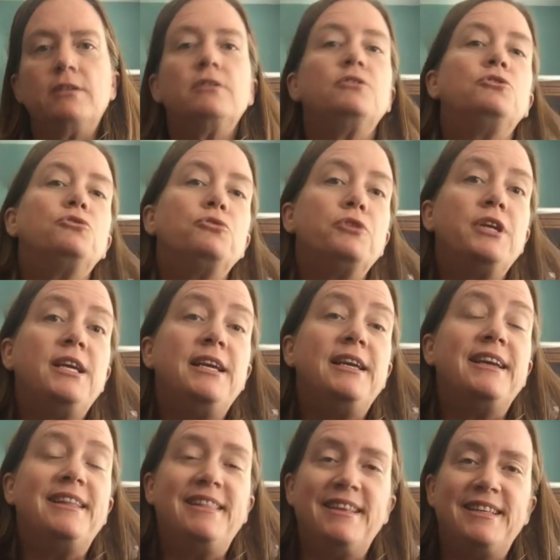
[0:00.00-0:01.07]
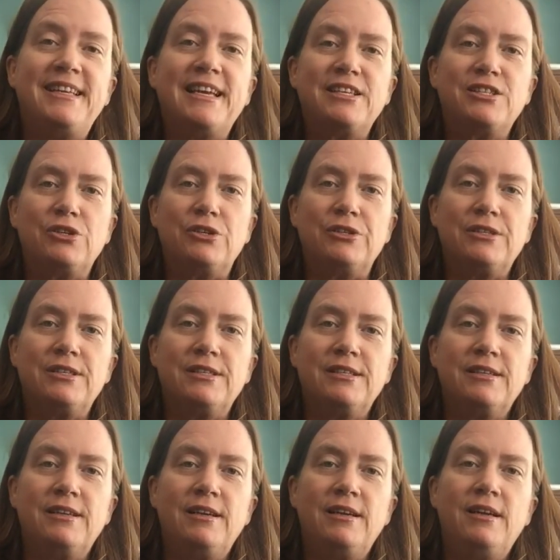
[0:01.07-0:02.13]
tree in the desert.
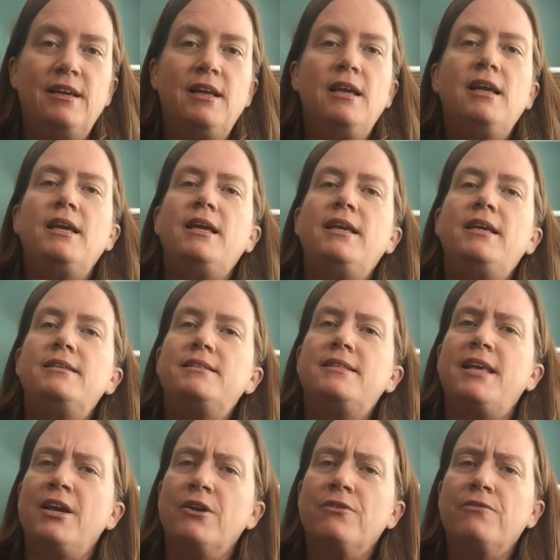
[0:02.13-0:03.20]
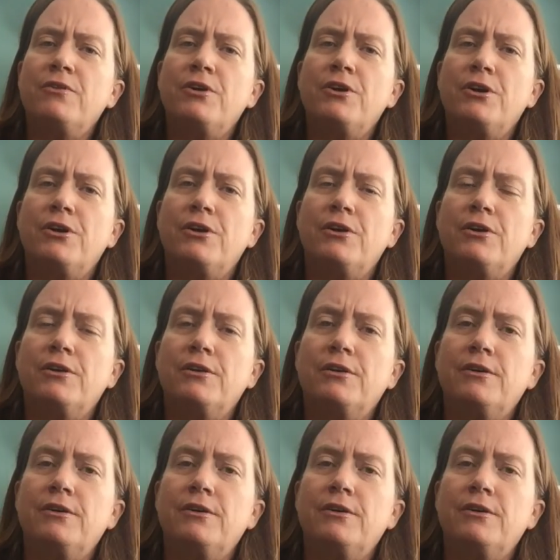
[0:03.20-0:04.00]
He's there for her.